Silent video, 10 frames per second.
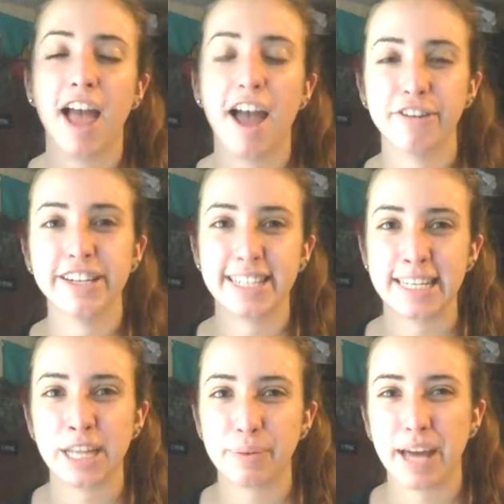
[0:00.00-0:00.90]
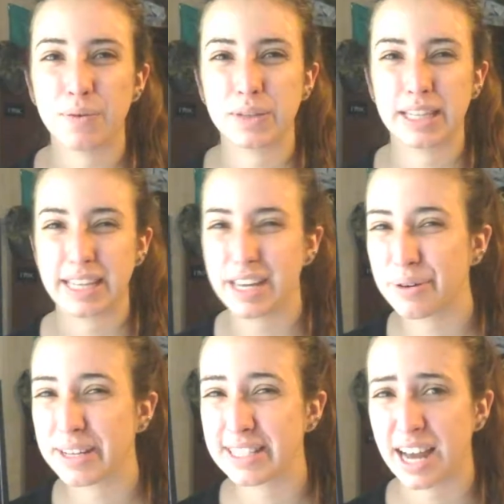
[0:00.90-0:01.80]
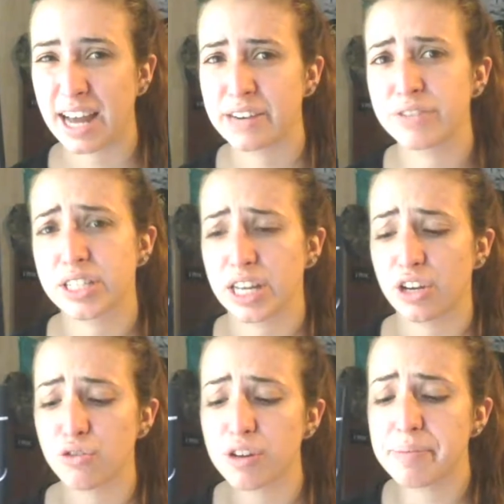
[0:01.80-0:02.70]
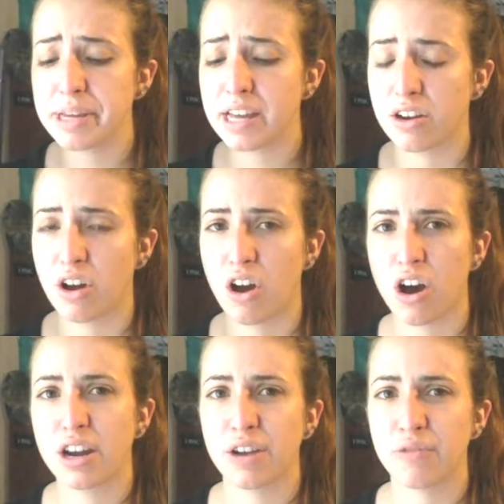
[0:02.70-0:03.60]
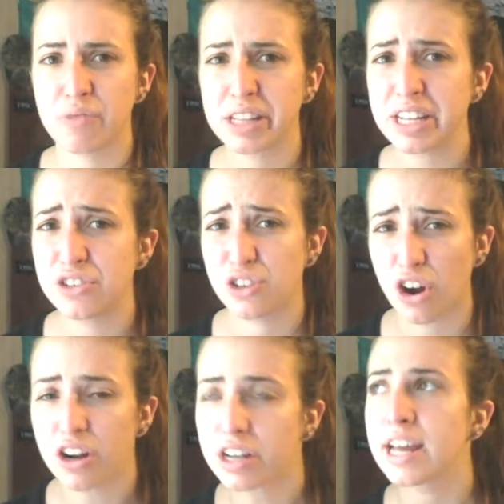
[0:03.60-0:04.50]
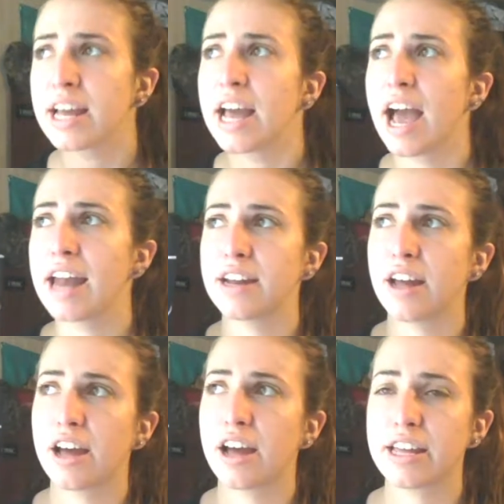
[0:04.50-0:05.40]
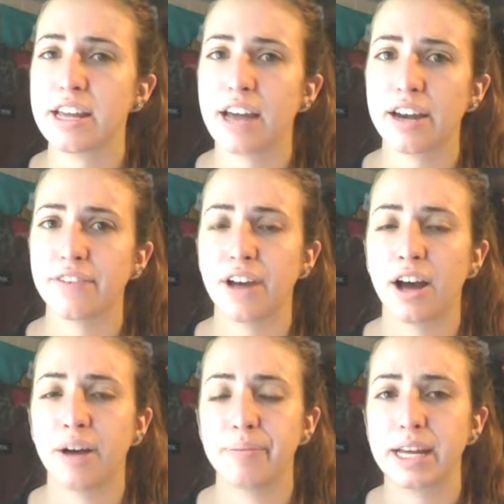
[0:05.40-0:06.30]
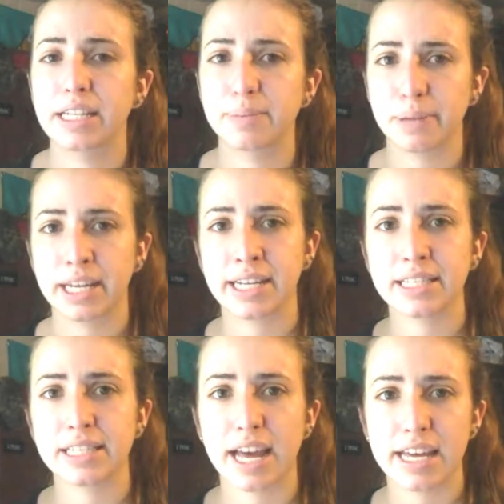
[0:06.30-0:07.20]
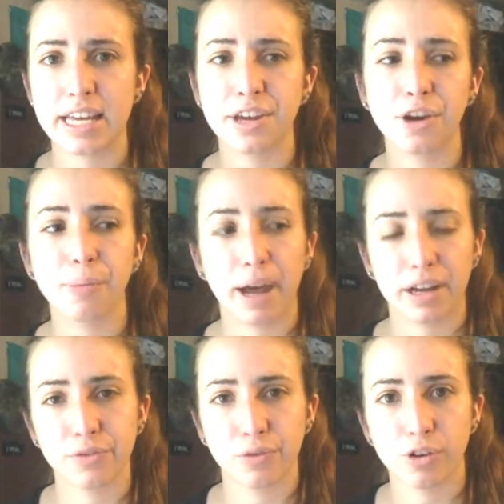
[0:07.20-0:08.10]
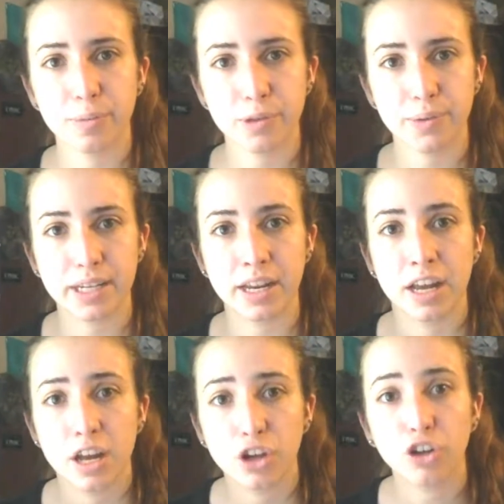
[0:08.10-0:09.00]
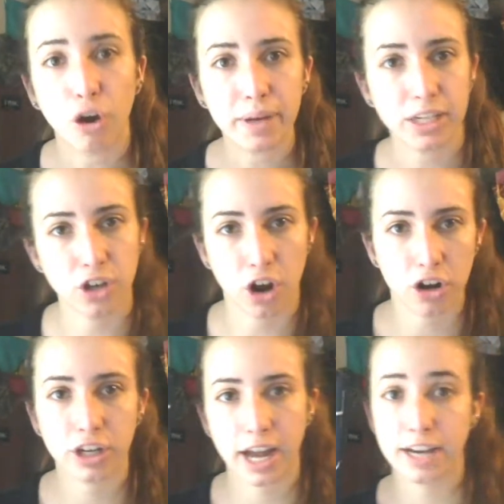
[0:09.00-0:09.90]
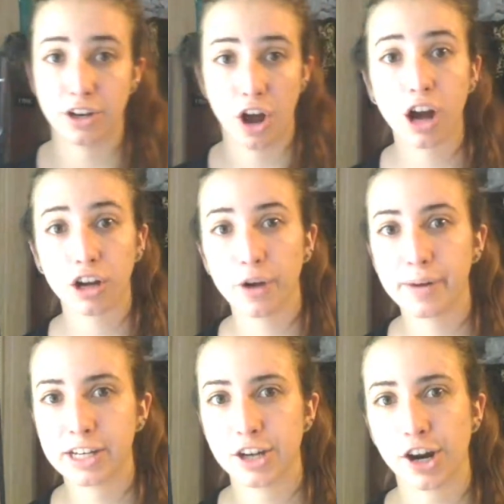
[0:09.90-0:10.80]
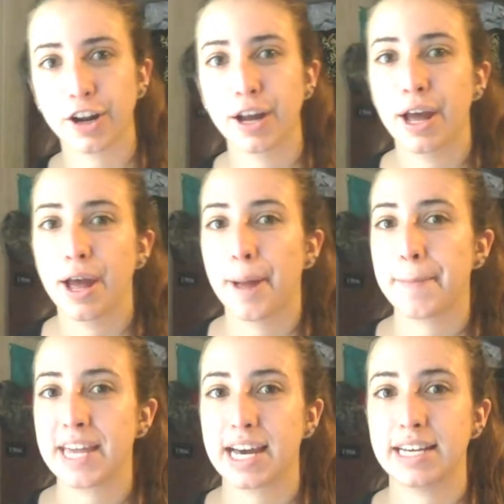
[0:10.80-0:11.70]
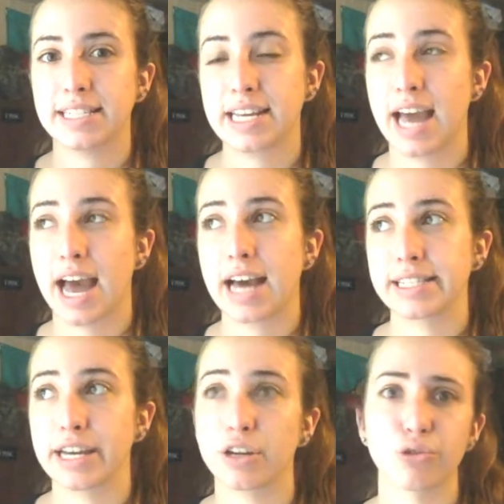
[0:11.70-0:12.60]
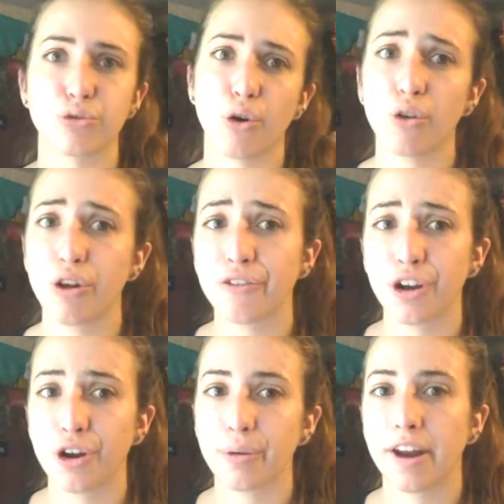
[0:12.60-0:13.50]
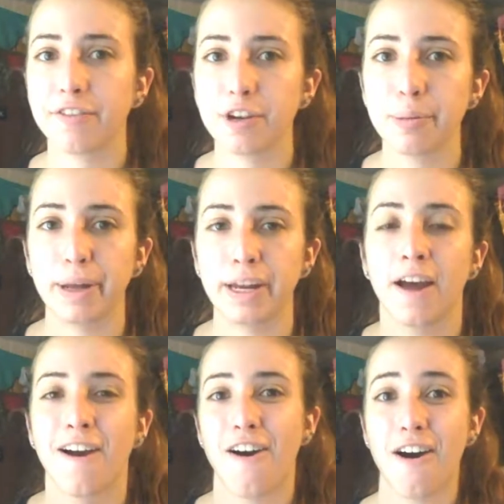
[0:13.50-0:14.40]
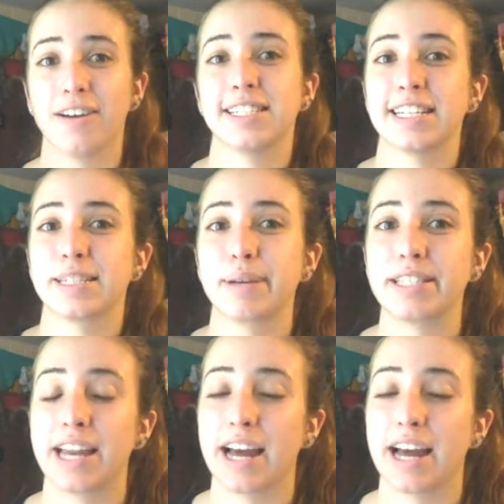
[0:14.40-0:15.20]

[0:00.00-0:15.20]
Every scene that we have with Leo, he's kind of just like creepy and odd and really dark, and he kind of explains that he can go back and forth between going dark and not going dark because he has like control over it or whatever, but August explains it